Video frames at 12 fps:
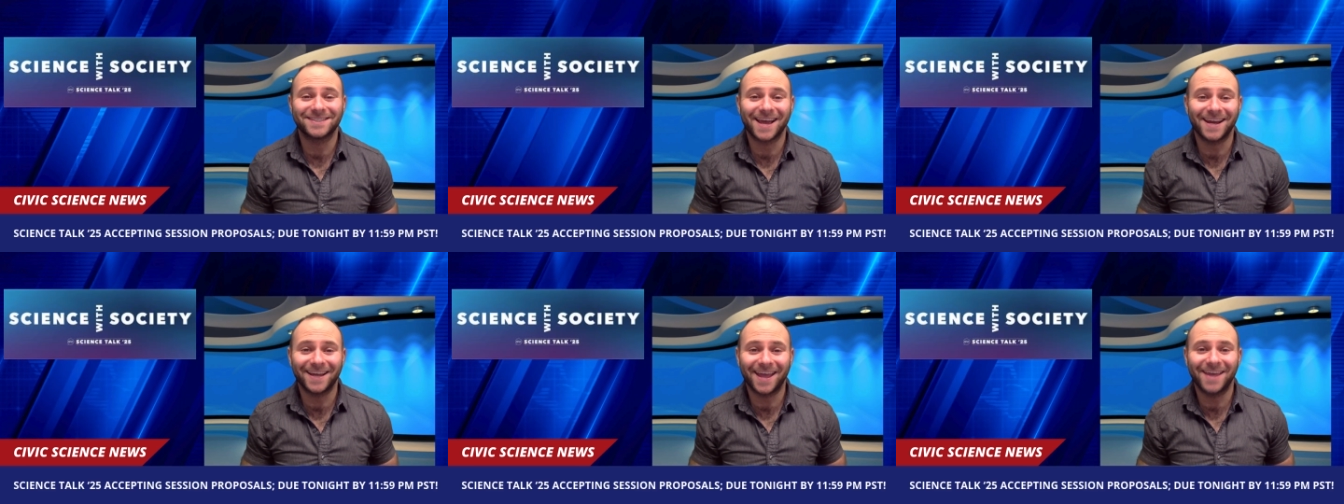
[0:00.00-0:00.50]

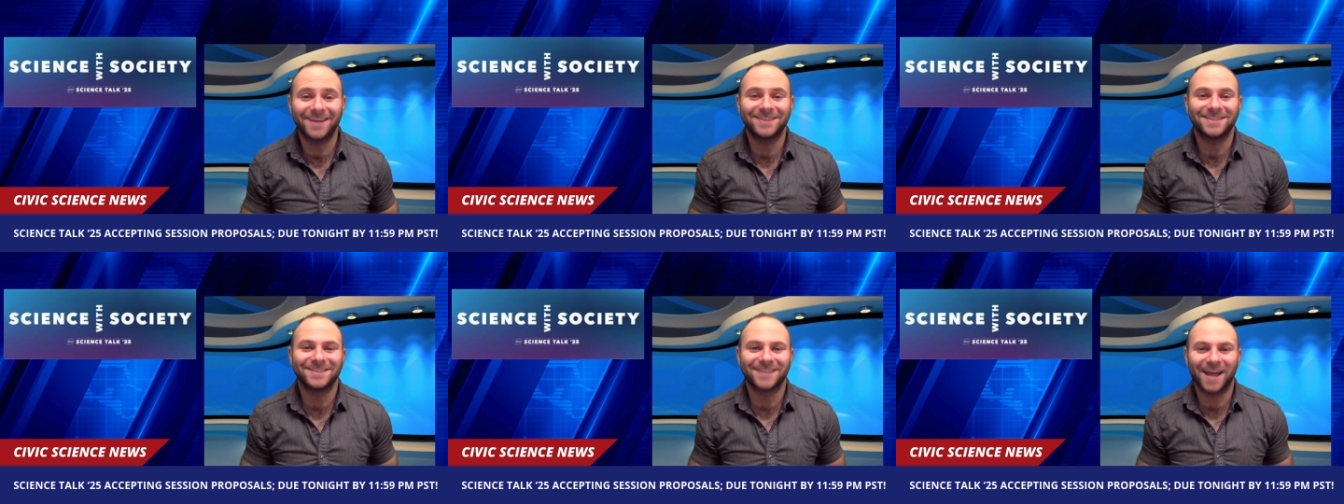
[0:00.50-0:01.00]
dedicated
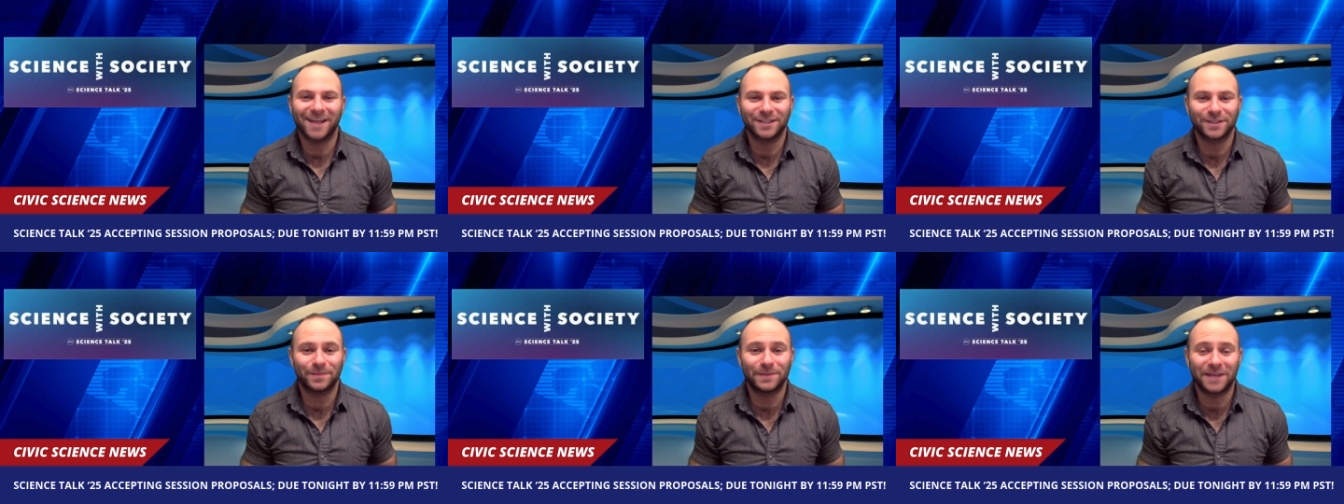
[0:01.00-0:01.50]
to
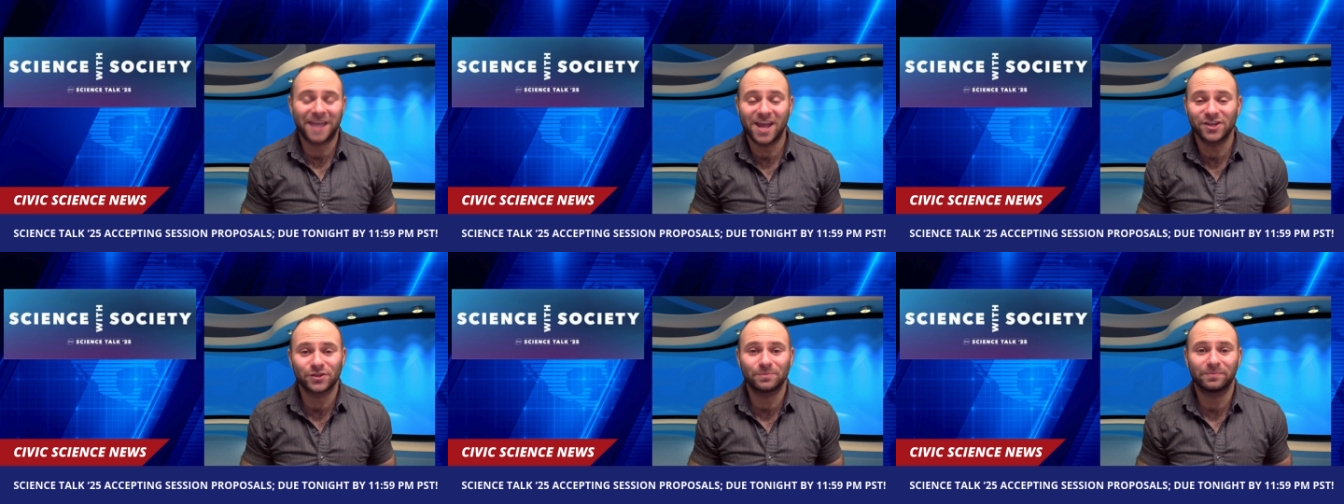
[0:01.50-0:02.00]
science communication